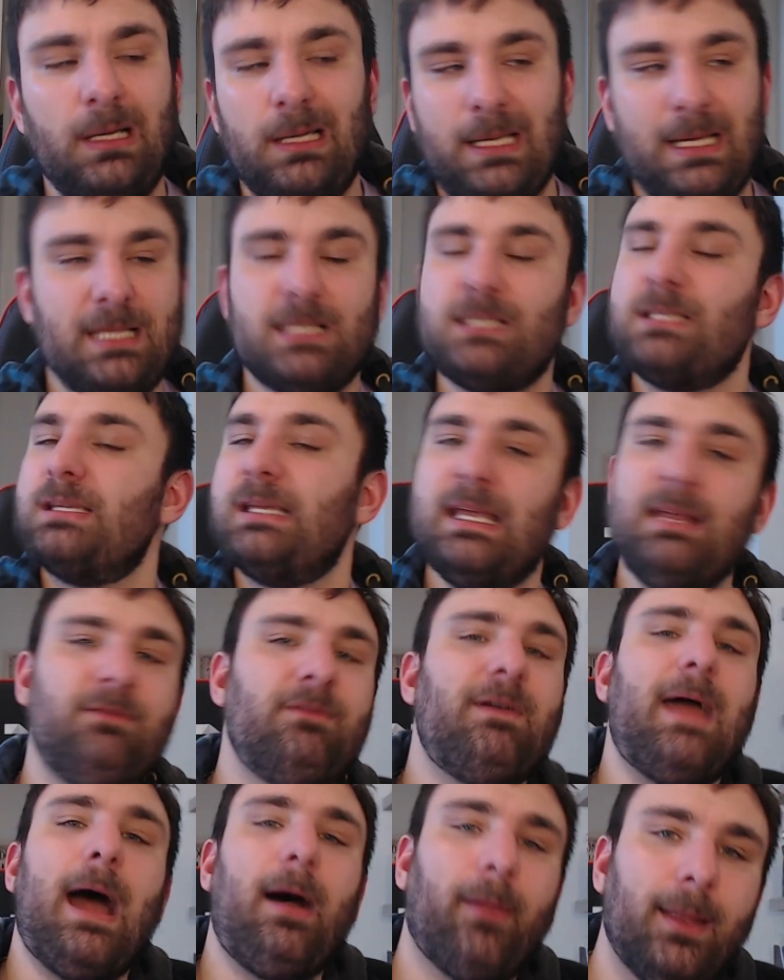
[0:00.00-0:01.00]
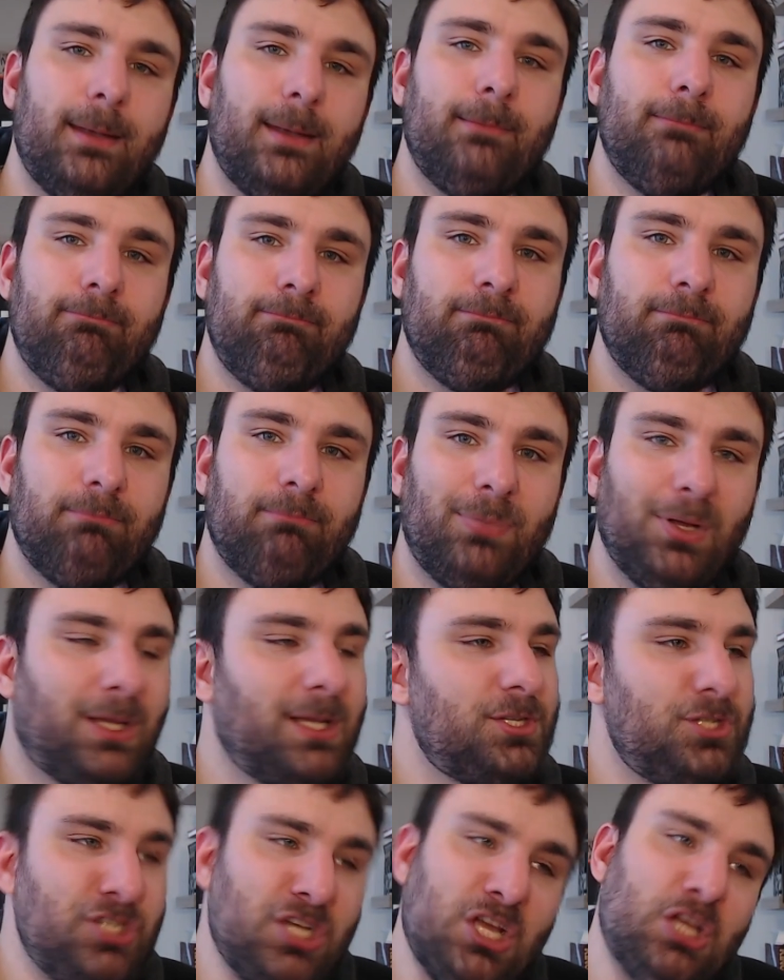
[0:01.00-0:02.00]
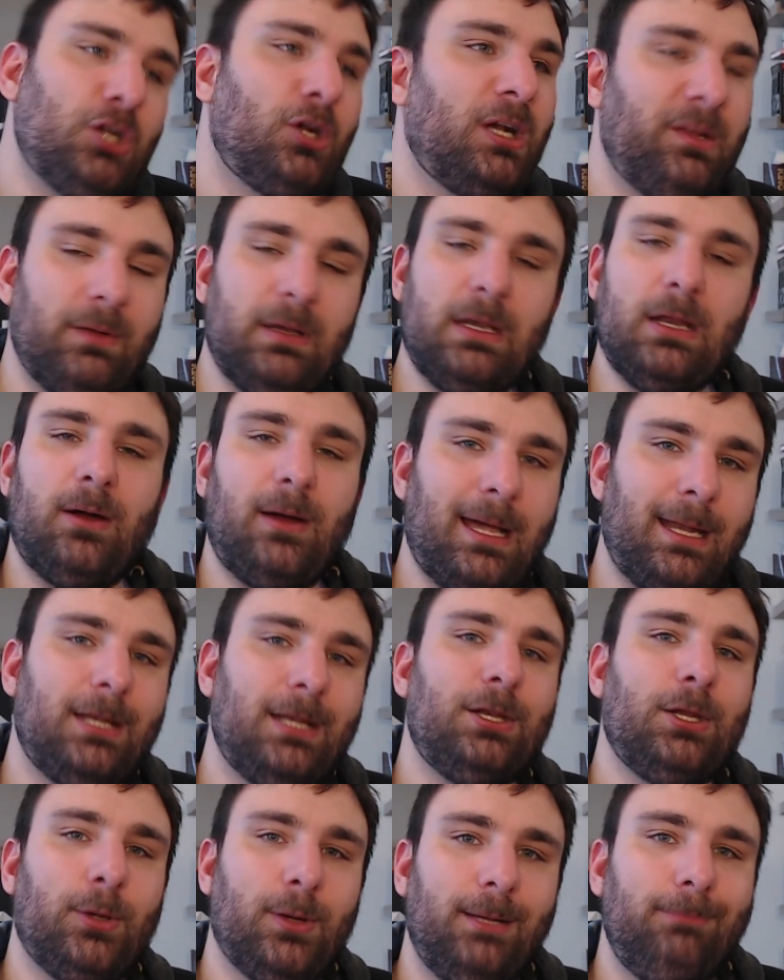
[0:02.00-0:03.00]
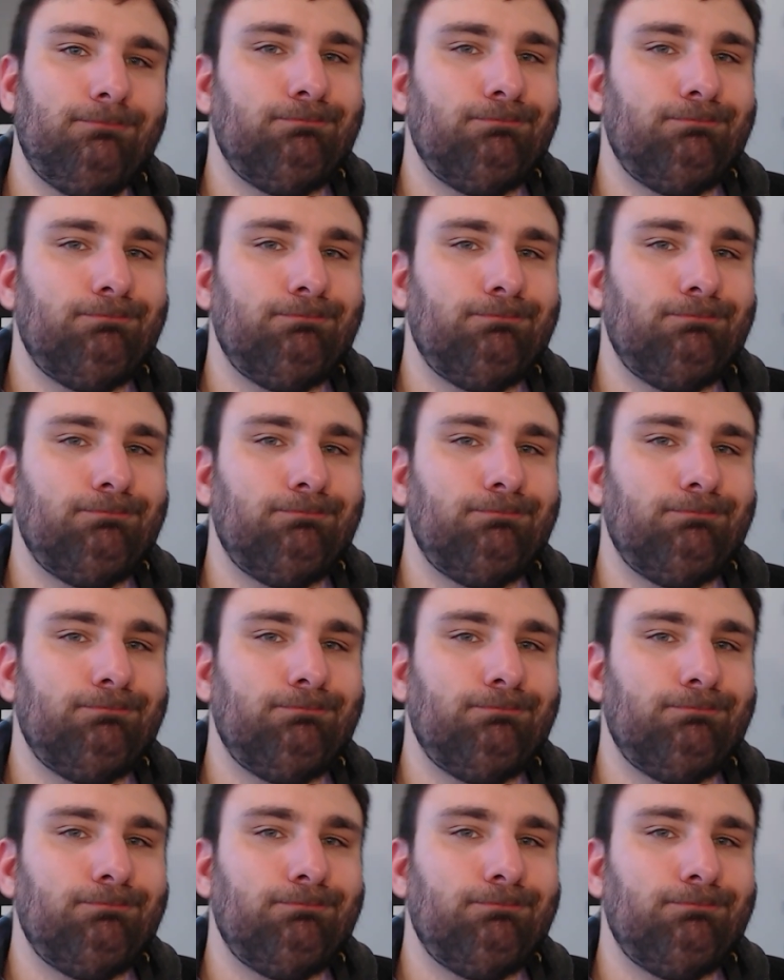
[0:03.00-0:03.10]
is invalid because you don't even know how to do it.